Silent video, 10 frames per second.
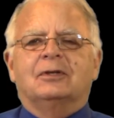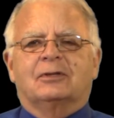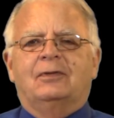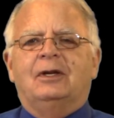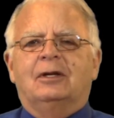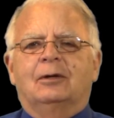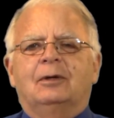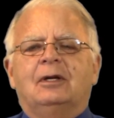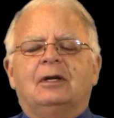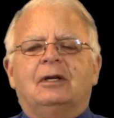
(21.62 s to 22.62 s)
video
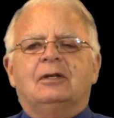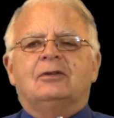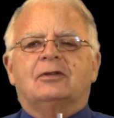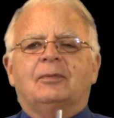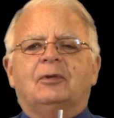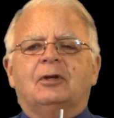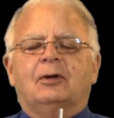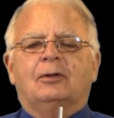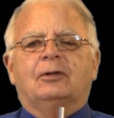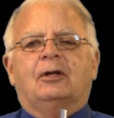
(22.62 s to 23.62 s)
is something
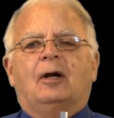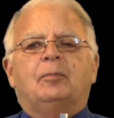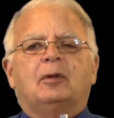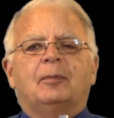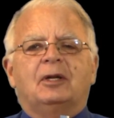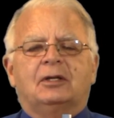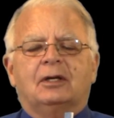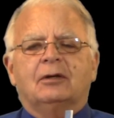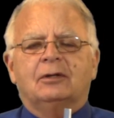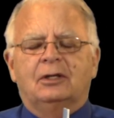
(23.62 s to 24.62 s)
called
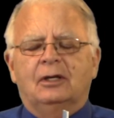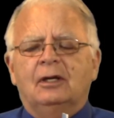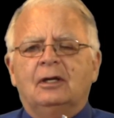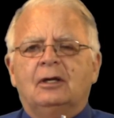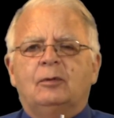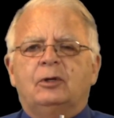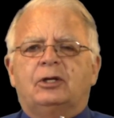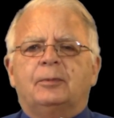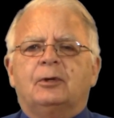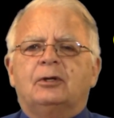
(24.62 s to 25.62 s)
complementarity, which
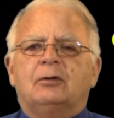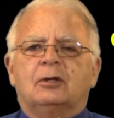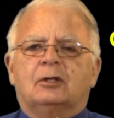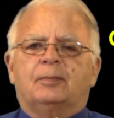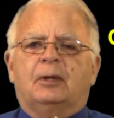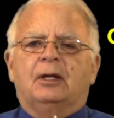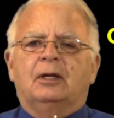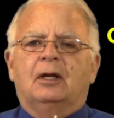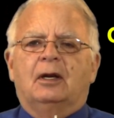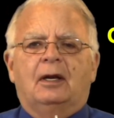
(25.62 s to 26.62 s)
I'm going to explain
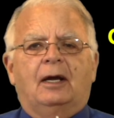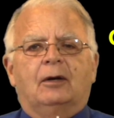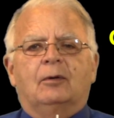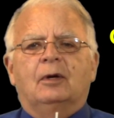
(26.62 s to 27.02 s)
now.